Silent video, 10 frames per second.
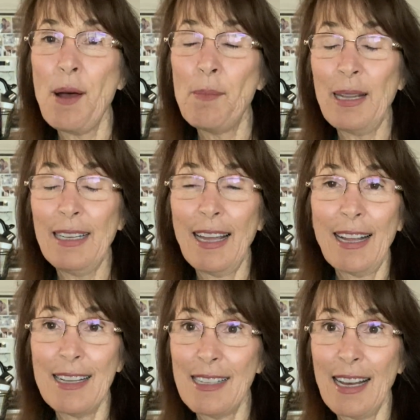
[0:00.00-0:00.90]
but
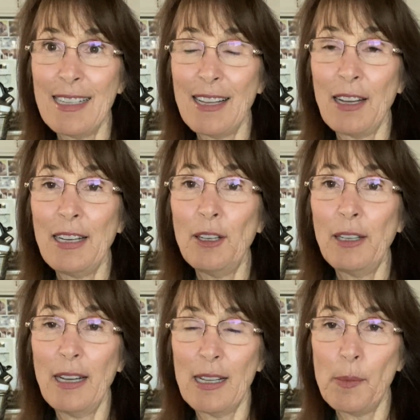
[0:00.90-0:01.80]
like I said, it's not
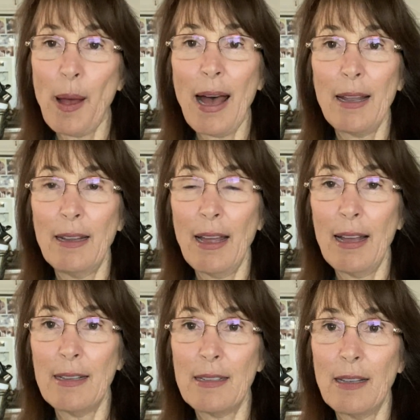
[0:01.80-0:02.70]
nearly as bad
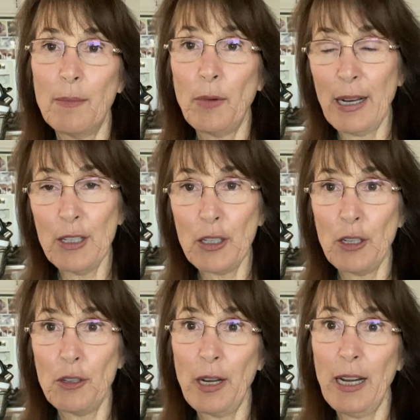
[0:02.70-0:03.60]
as brain
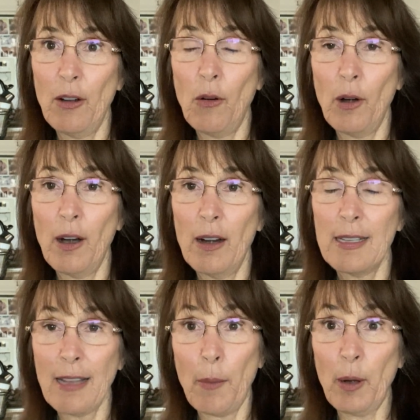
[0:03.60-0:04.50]
surgery or
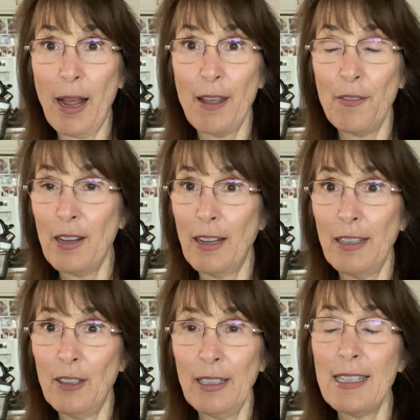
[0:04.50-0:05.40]
CyberKnife, not
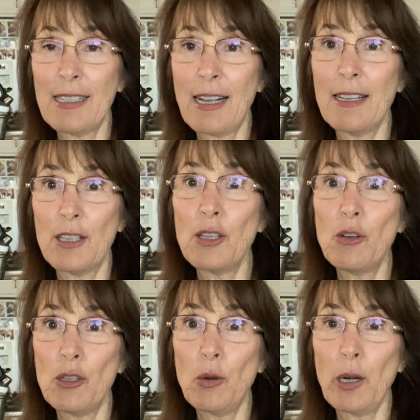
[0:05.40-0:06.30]
nearly, just because it's
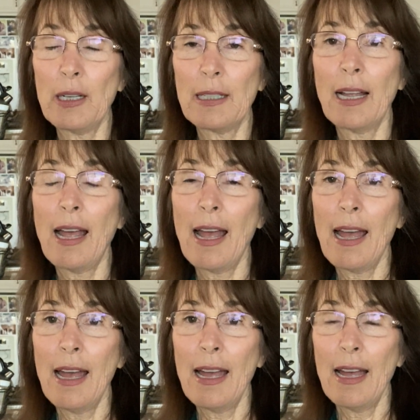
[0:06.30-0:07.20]
so short.
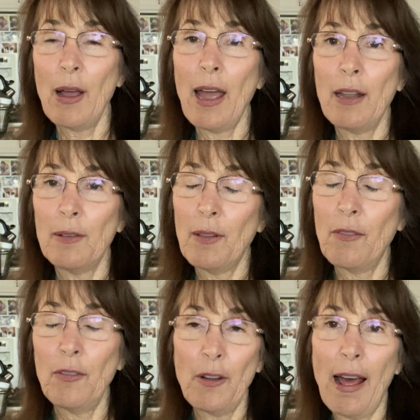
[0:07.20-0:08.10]
And
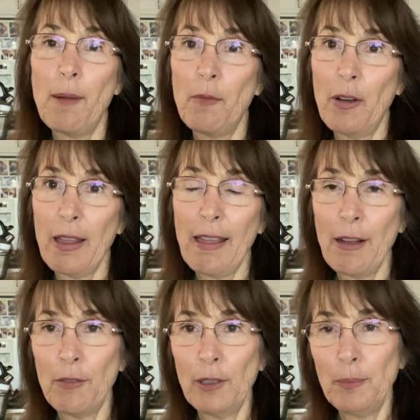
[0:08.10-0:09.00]
for that, I'm very
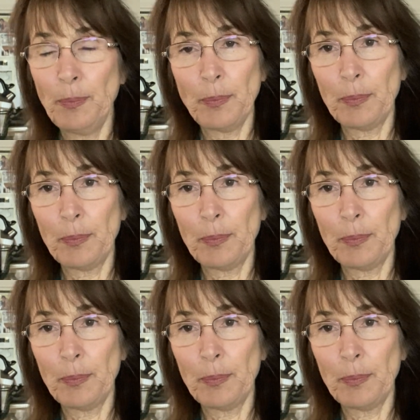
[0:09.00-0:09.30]
thankful.